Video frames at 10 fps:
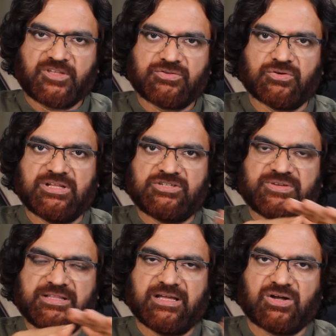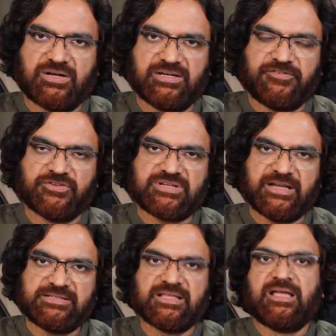So that's why they are called diffuse
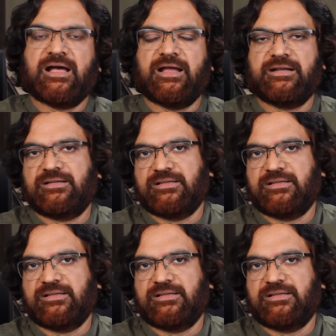lights, and